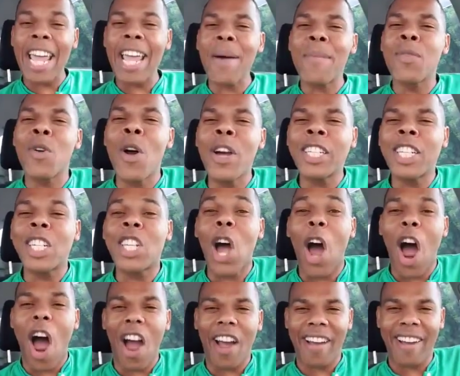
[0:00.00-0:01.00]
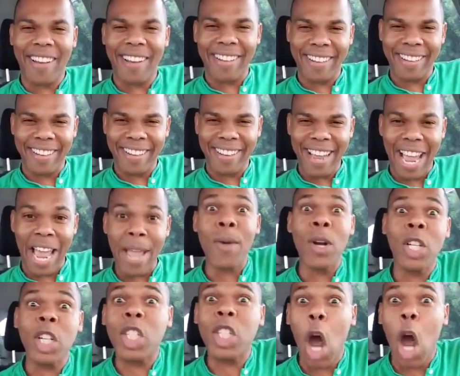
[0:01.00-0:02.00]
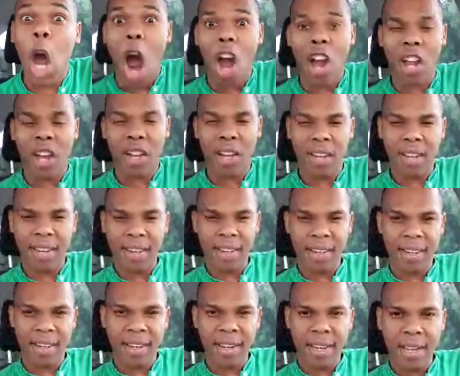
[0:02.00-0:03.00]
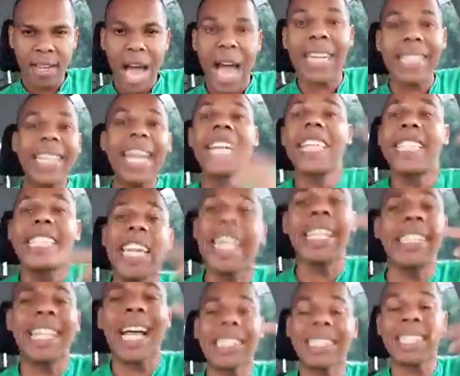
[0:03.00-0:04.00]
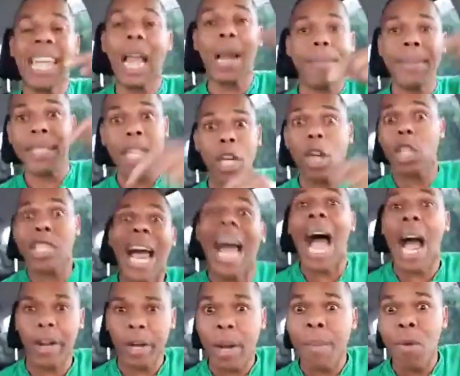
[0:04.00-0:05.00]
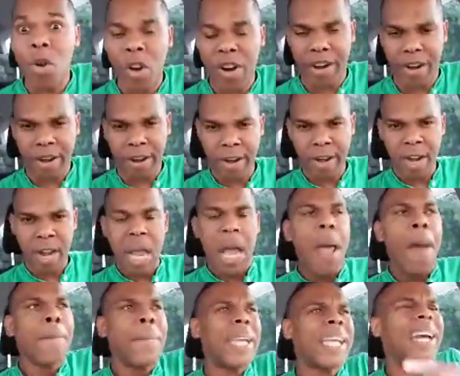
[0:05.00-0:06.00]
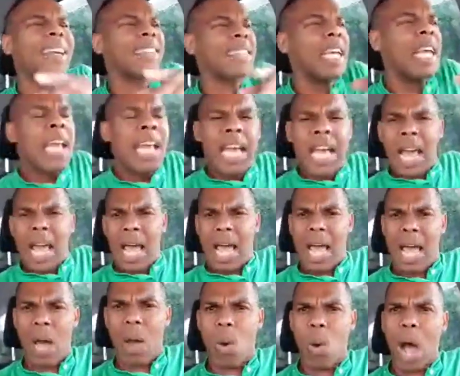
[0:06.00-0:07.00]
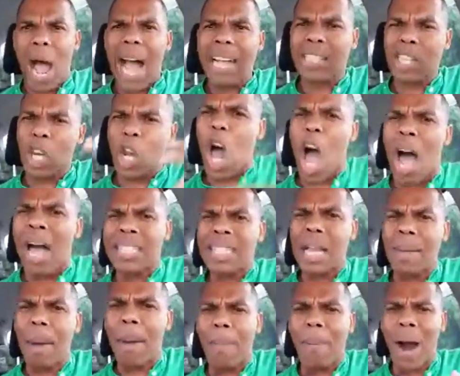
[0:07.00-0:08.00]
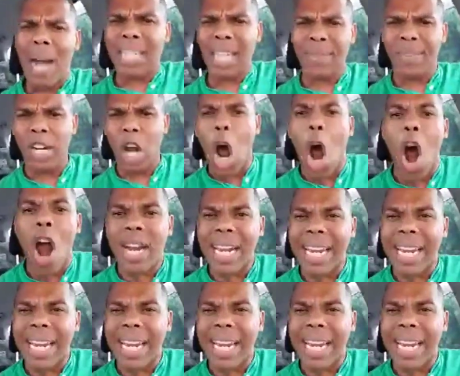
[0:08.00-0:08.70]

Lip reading: I am going to talk. I'm going to talk until Jesus tell me, say no talk no more. Because as long as I'm a part of an